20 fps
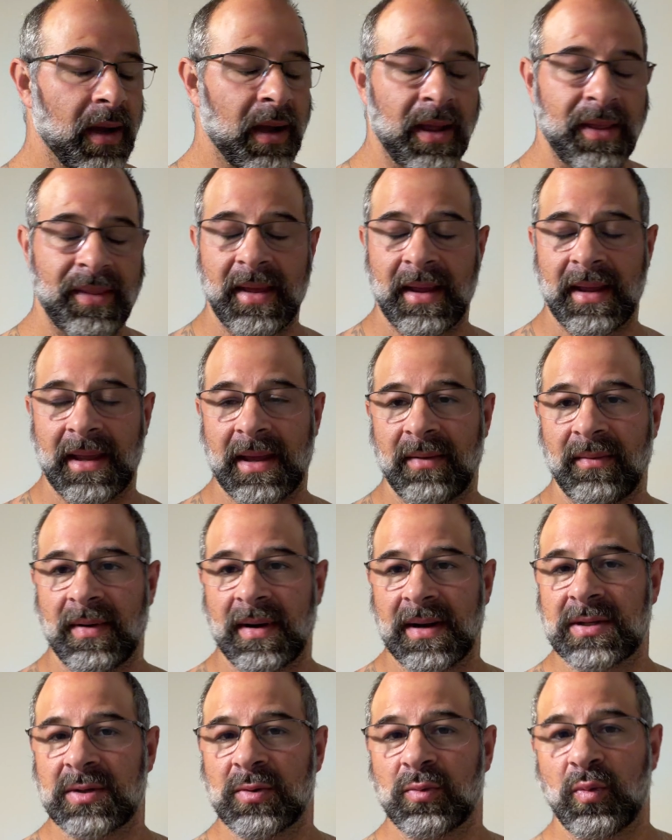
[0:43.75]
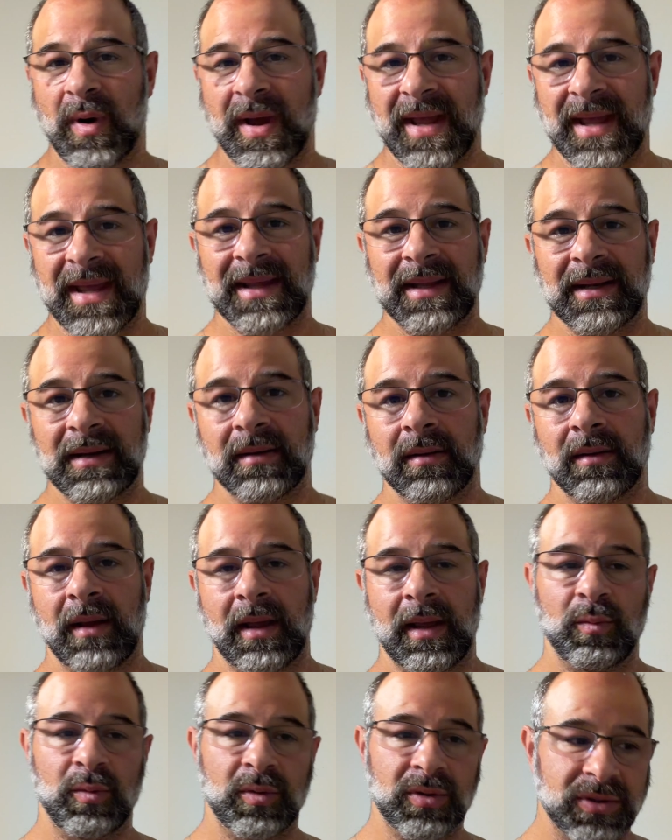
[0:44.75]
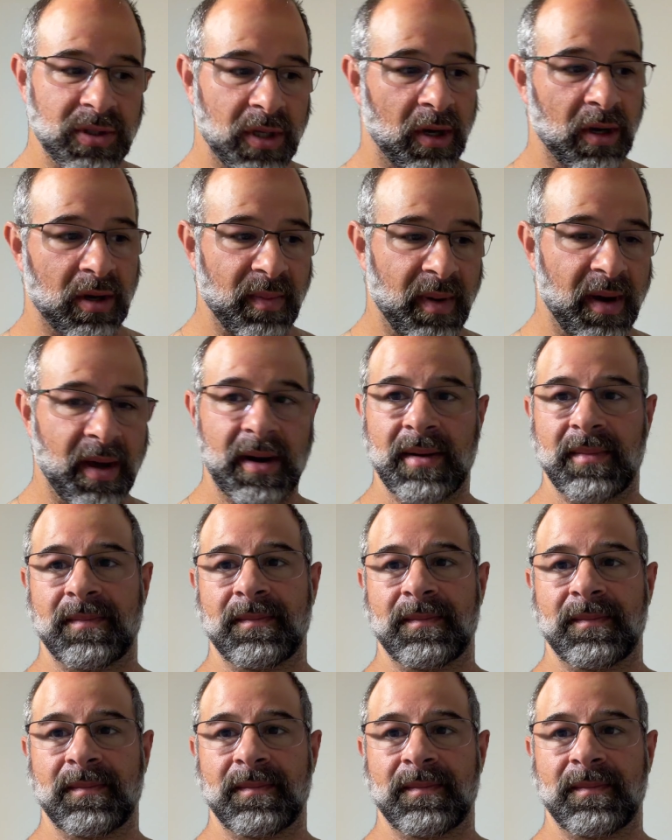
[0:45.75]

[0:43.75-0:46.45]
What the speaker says: and then get ready to weigh in and we'll talk about it.